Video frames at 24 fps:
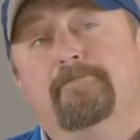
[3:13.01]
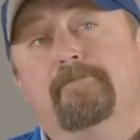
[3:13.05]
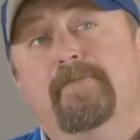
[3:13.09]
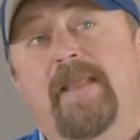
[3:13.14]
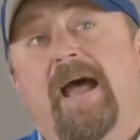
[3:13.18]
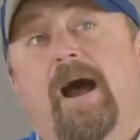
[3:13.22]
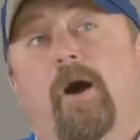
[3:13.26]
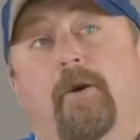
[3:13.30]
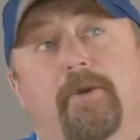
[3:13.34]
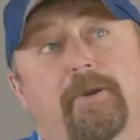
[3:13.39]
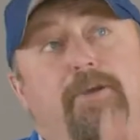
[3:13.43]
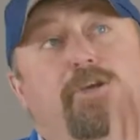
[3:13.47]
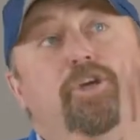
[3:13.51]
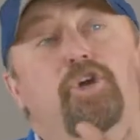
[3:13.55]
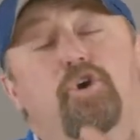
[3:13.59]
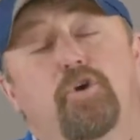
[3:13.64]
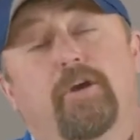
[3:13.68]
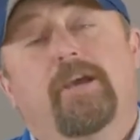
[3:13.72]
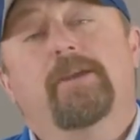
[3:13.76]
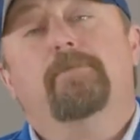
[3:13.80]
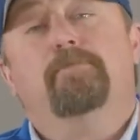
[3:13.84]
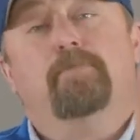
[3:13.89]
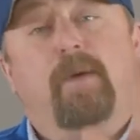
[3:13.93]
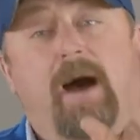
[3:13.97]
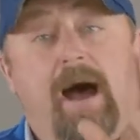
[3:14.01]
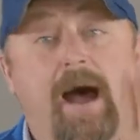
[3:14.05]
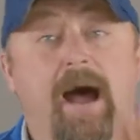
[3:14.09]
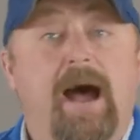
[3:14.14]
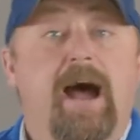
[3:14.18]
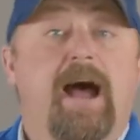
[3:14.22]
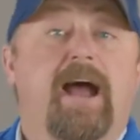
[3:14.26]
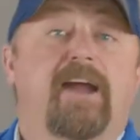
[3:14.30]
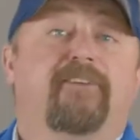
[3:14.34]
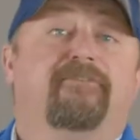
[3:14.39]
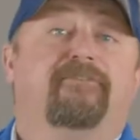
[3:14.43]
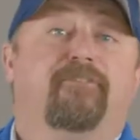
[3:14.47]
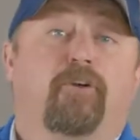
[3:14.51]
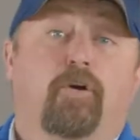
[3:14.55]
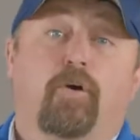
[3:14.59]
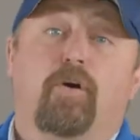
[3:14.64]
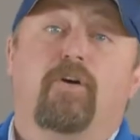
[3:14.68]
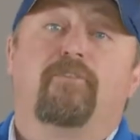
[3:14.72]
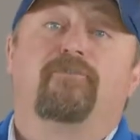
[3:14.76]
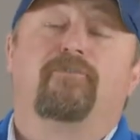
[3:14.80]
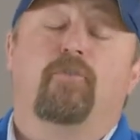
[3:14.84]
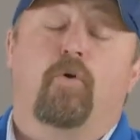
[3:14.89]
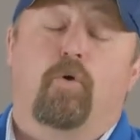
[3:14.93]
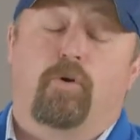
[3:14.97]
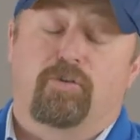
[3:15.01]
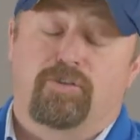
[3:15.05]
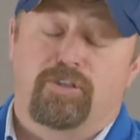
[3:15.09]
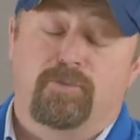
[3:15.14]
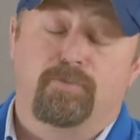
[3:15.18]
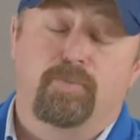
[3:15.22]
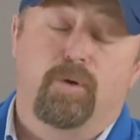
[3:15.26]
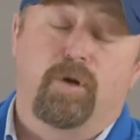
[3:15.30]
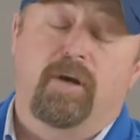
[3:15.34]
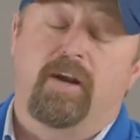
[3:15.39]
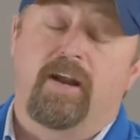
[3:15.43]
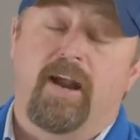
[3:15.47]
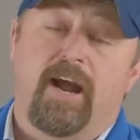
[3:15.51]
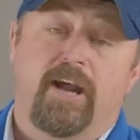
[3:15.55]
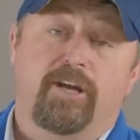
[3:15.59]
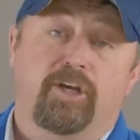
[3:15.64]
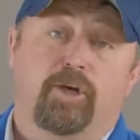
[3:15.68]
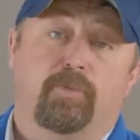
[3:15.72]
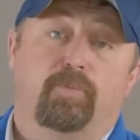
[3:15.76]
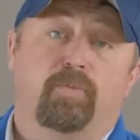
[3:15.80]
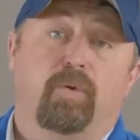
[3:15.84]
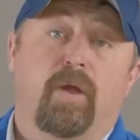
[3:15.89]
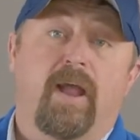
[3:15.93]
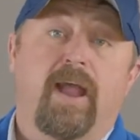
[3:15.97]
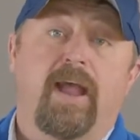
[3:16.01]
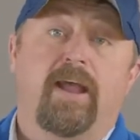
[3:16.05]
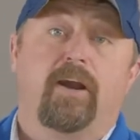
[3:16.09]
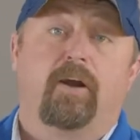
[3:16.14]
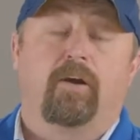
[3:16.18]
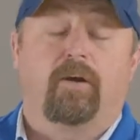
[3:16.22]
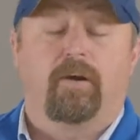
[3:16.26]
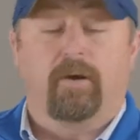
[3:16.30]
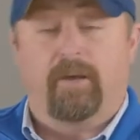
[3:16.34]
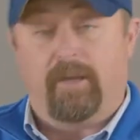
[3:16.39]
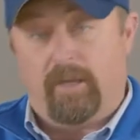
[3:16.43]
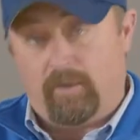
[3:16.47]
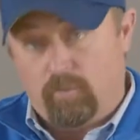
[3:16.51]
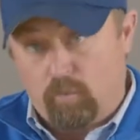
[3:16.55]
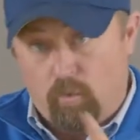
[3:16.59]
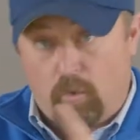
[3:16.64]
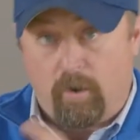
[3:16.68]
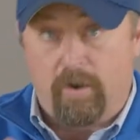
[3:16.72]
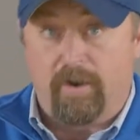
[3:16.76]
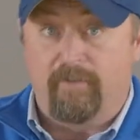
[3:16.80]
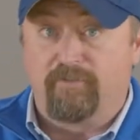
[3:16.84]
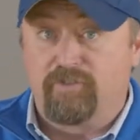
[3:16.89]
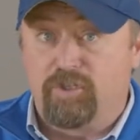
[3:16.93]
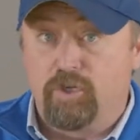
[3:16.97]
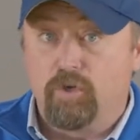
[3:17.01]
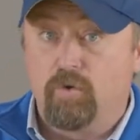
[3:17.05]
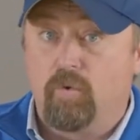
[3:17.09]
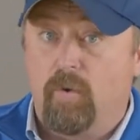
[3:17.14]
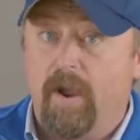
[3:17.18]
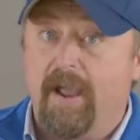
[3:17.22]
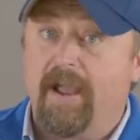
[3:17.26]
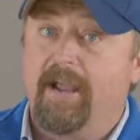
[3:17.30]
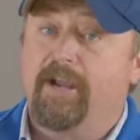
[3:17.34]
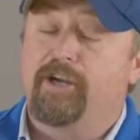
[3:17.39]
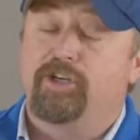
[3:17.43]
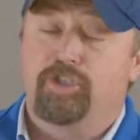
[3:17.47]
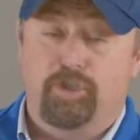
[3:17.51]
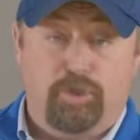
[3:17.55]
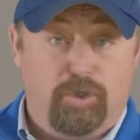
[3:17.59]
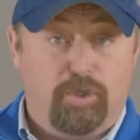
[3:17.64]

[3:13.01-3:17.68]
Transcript: Now, you can buy Furrow Force and put it on your planter in one of two ways.